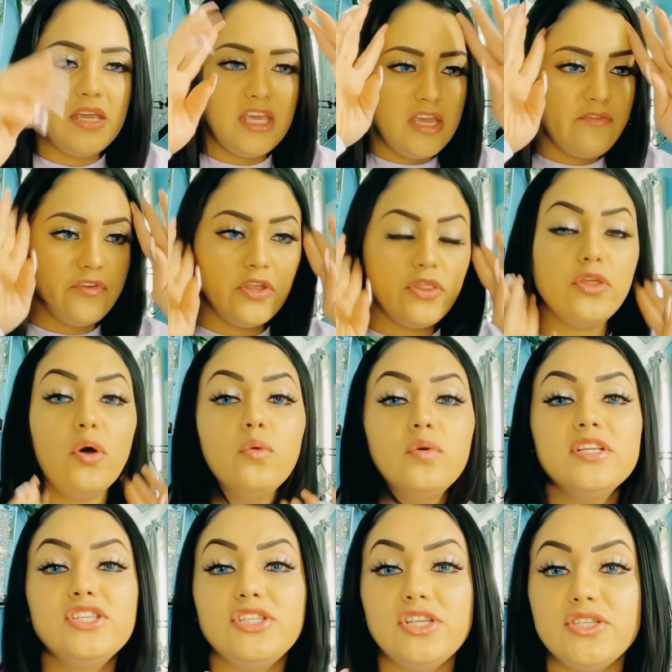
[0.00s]
Even though
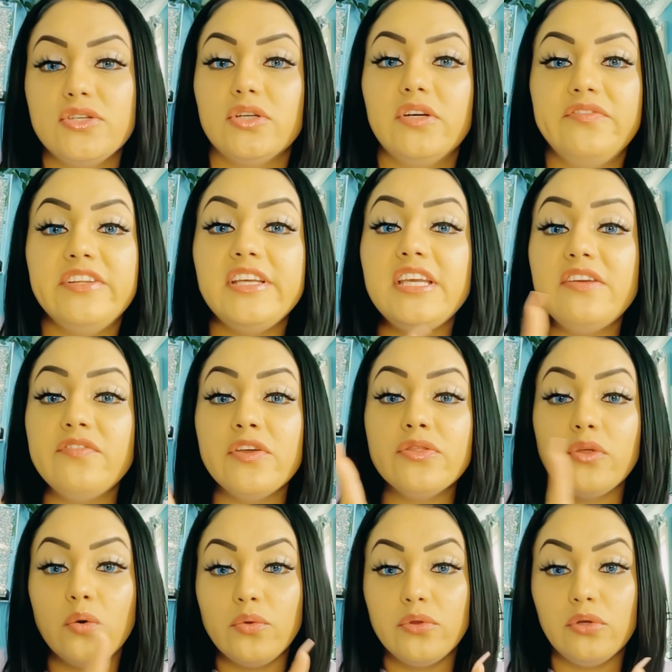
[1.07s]
it's deserved, even
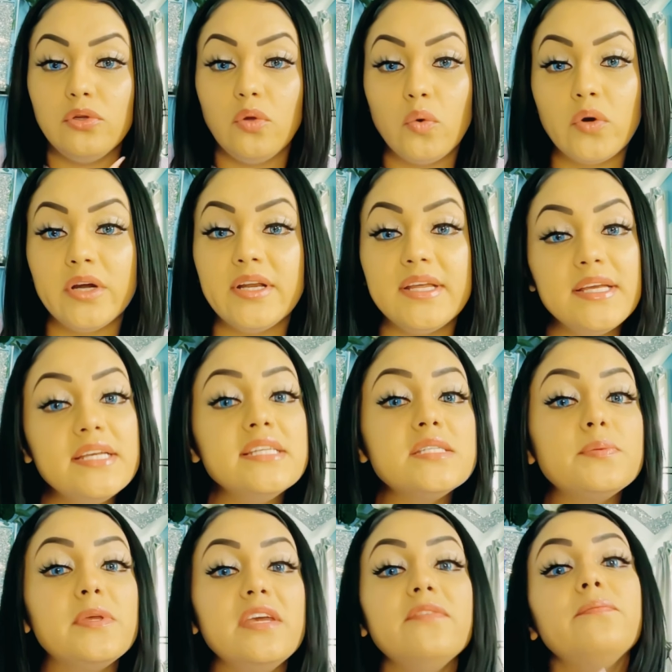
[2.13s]
though the Lord
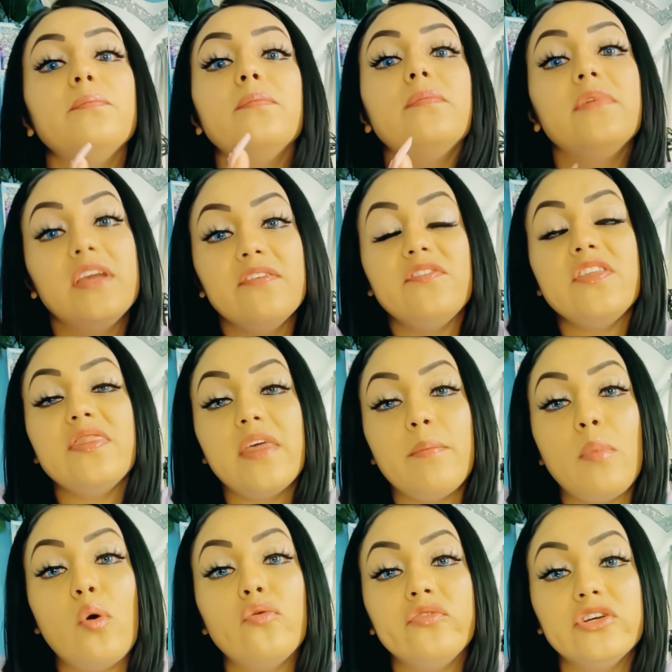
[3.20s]
is give, giving
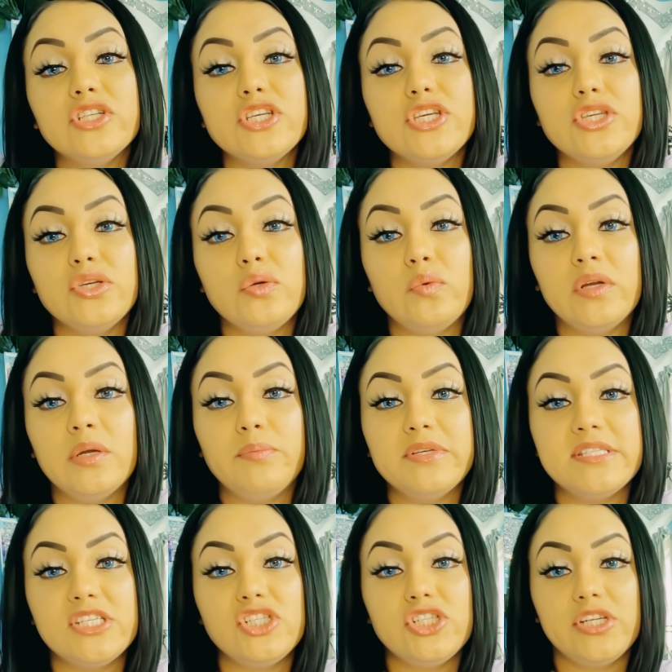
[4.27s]
them over to you in a
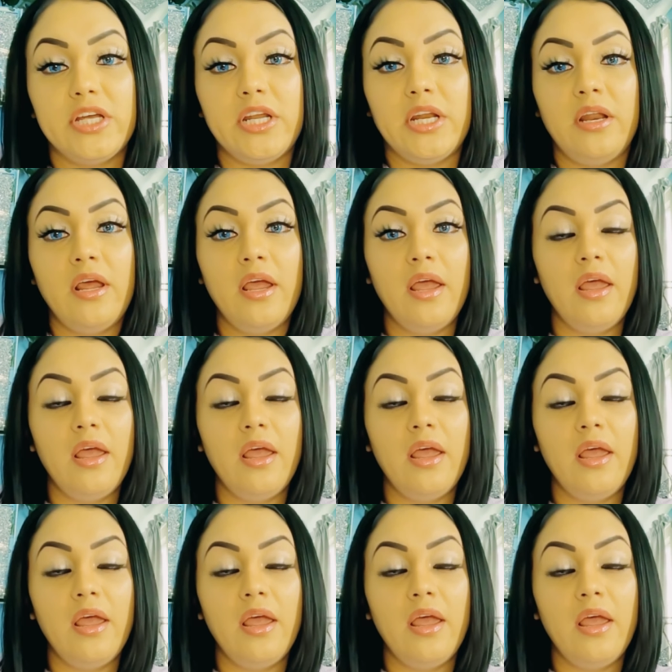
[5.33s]
position